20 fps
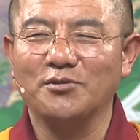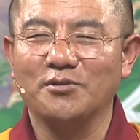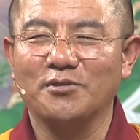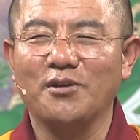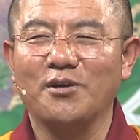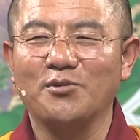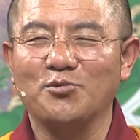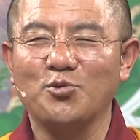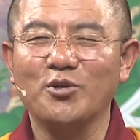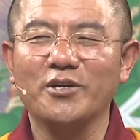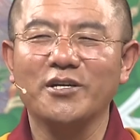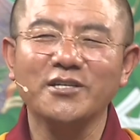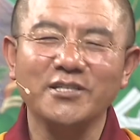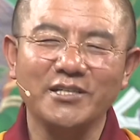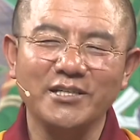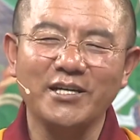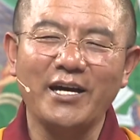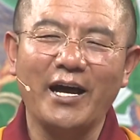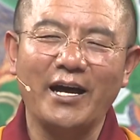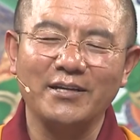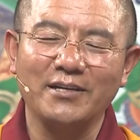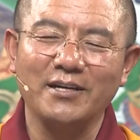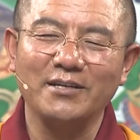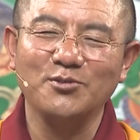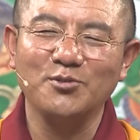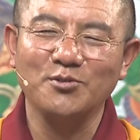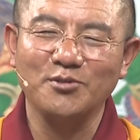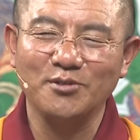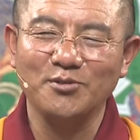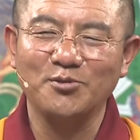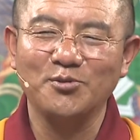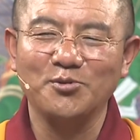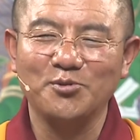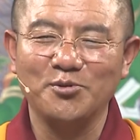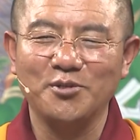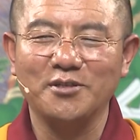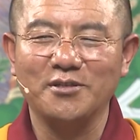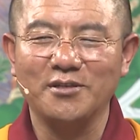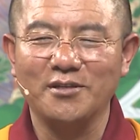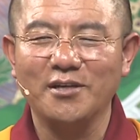Usually, if a
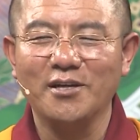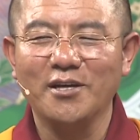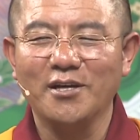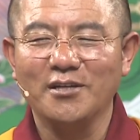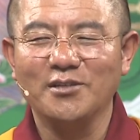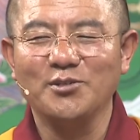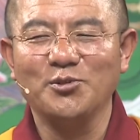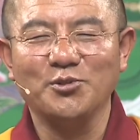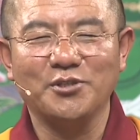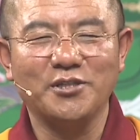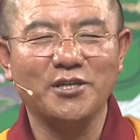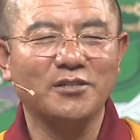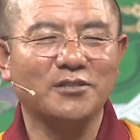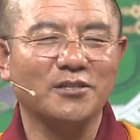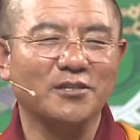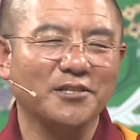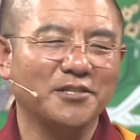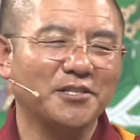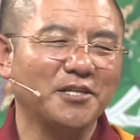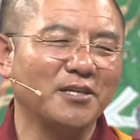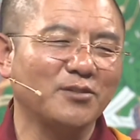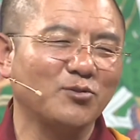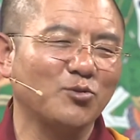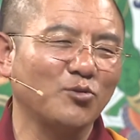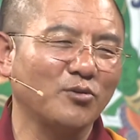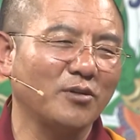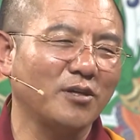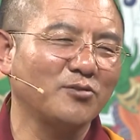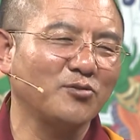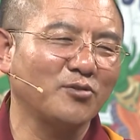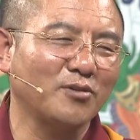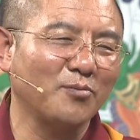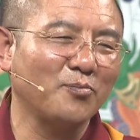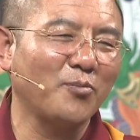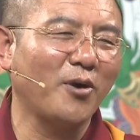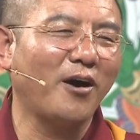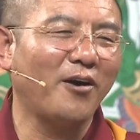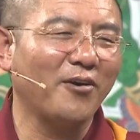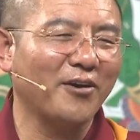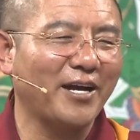building is not well designed before
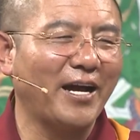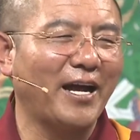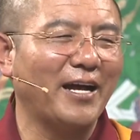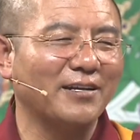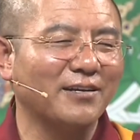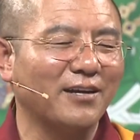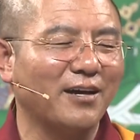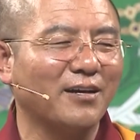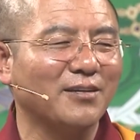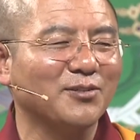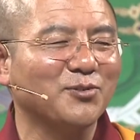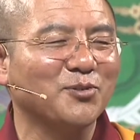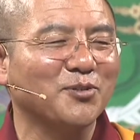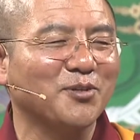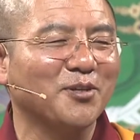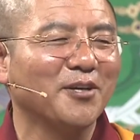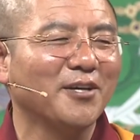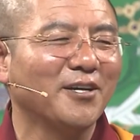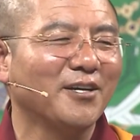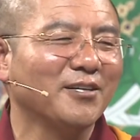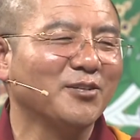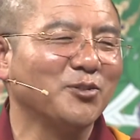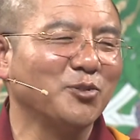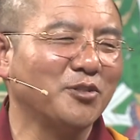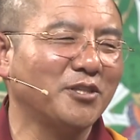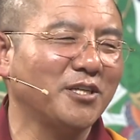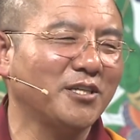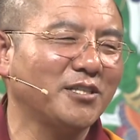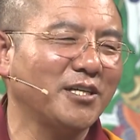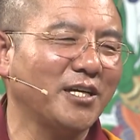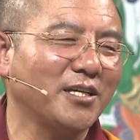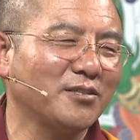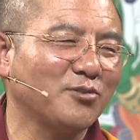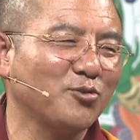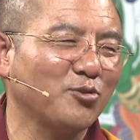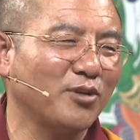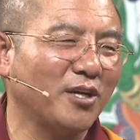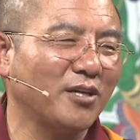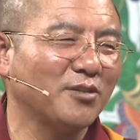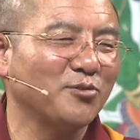construction, once it is
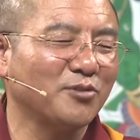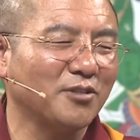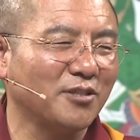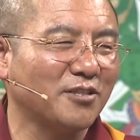completed,